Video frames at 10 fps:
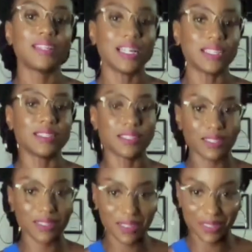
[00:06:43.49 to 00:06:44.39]
That
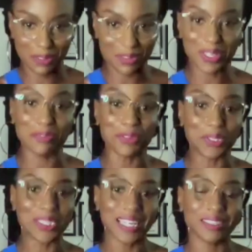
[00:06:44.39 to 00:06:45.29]
is the
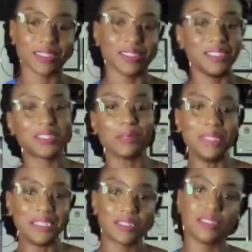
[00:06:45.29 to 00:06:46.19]
full title. In some
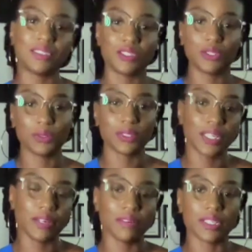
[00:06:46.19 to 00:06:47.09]
instances,
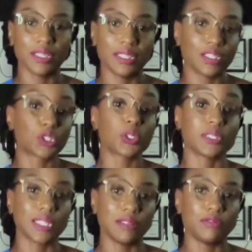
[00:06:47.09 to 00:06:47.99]
you'll hear it in a
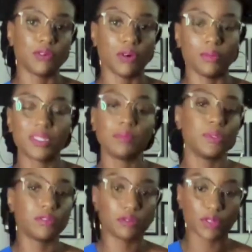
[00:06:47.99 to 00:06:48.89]
shorthand form,
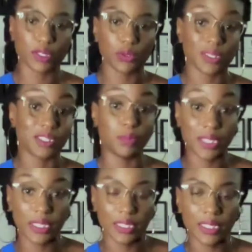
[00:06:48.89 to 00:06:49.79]
simply referred to as
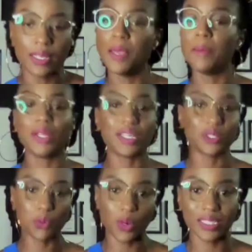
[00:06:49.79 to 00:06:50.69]
bikini, but
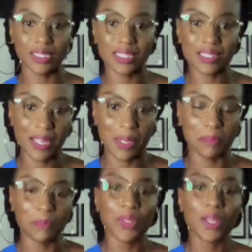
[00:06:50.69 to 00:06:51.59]
it's one and the same.